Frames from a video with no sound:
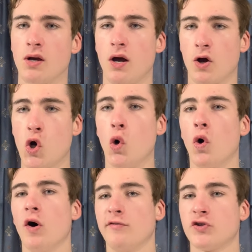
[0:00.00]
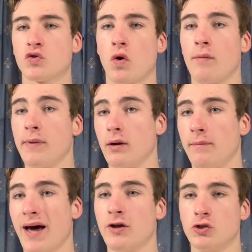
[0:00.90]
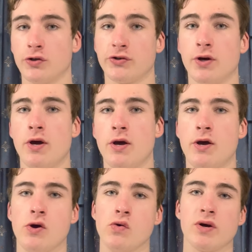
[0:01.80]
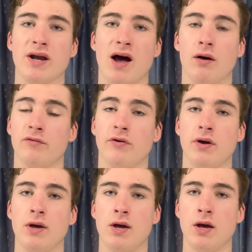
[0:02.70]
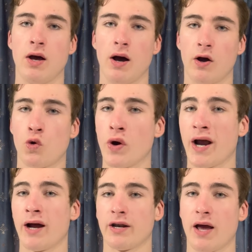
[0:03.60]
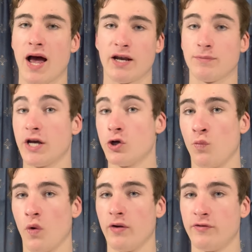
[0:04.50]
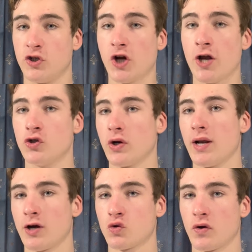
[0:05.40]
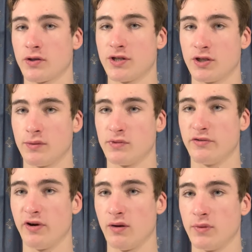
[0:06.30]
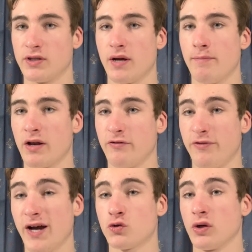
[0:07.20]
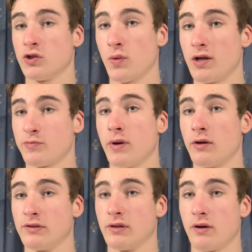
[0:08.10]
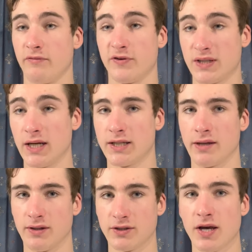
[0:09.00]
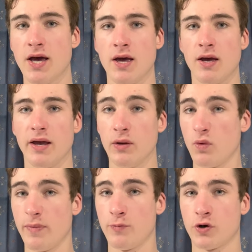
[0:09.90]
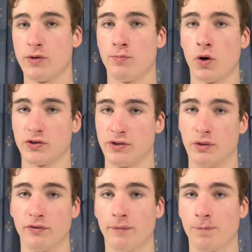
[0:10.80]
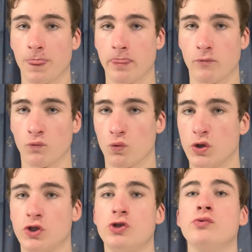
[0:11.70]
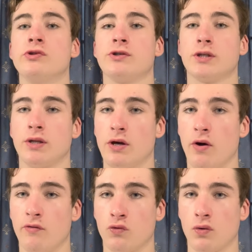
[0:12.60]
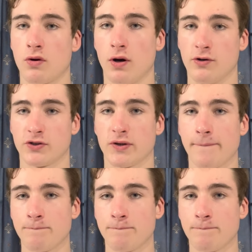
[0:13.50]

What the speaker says: a core of strong middle managers who can have a quick adaptation rate for changing electronic systems development and manufacturing, as well as plants that can facilitate this, it would be pretty positive. Reduce the overall cost,